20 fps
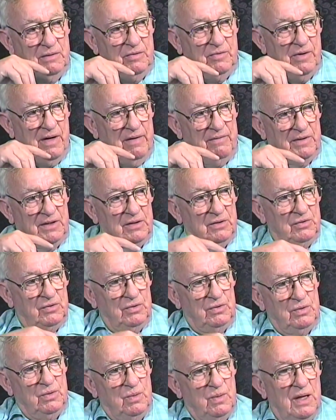traveling
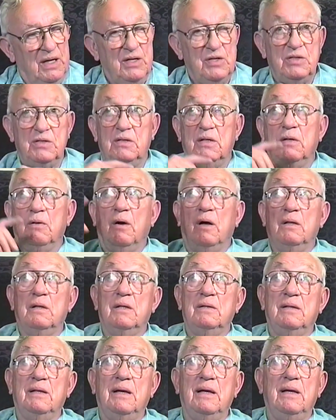due west, and all the
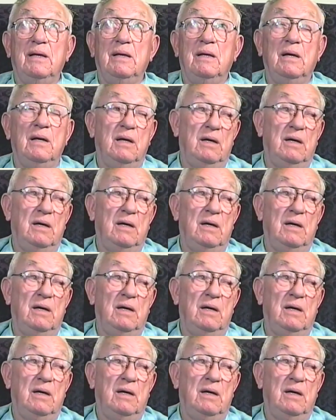day,